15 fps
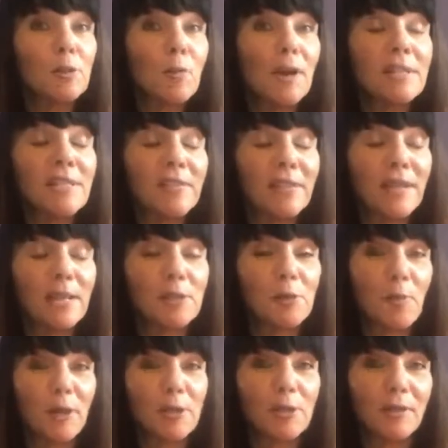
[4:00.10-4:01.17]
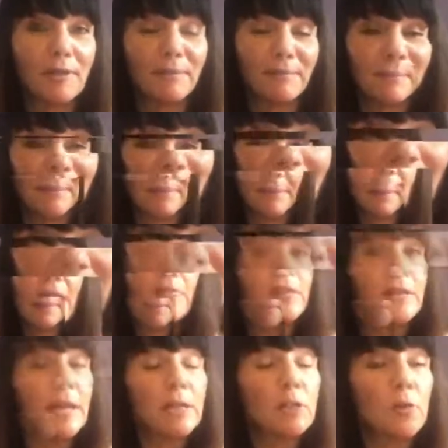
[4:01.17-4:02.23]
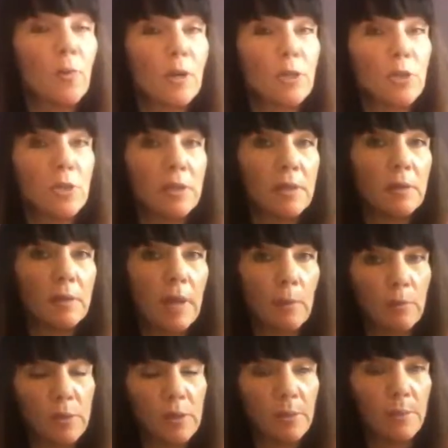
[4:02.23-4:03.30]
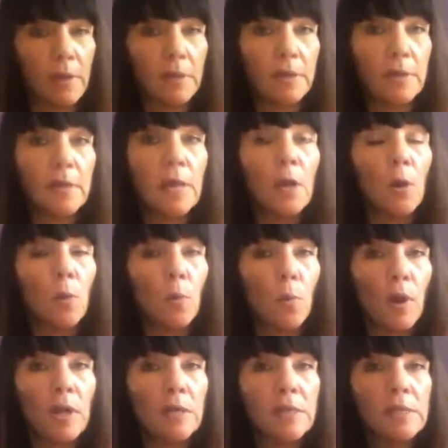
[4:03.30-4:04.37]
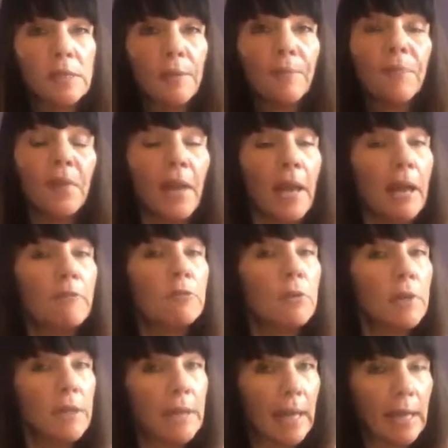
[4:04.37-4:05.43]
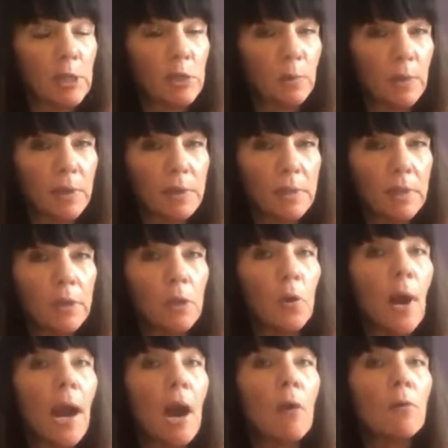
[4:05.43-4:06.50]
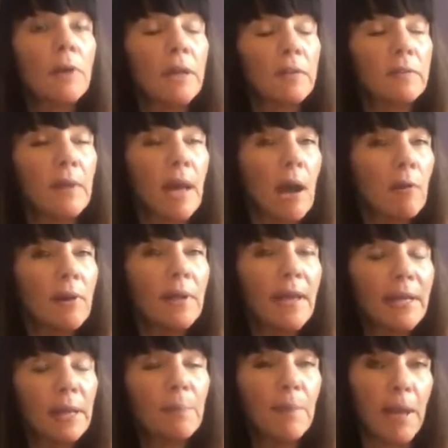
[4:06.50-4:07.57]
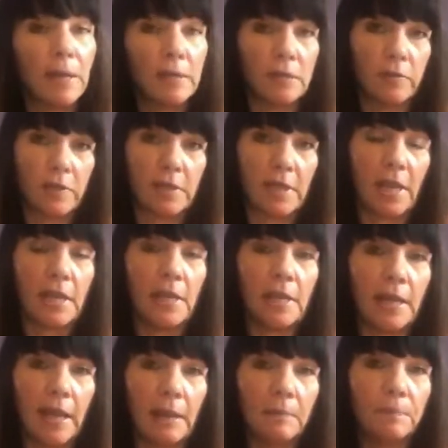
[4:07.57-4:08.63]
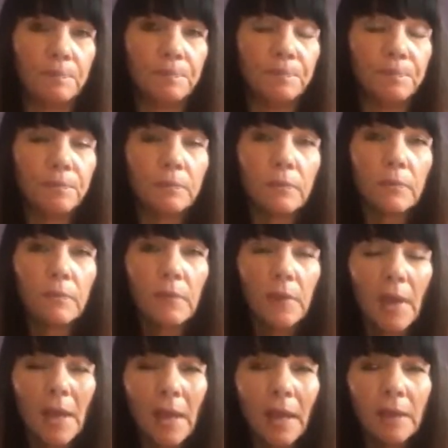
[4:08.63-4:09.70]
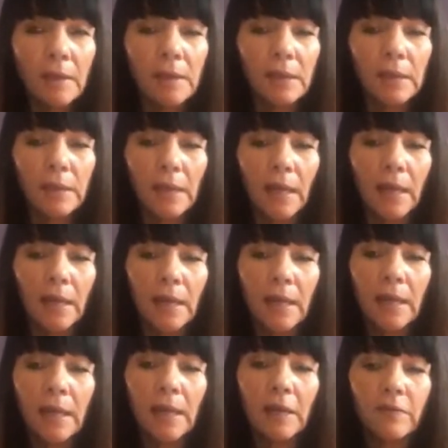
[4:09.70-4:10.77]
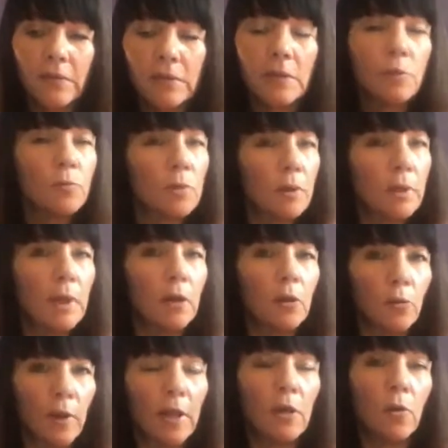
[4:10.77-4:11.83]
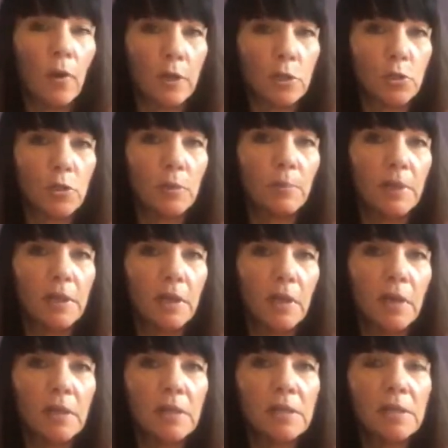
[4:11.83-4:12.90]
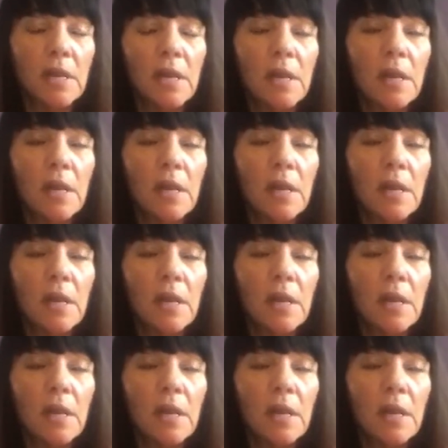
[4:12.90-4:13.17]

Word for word: go on to the next question. The next question that was submitted was after an engagement, you know, how can how can I get back into the dating game? And I think that this is really a great question because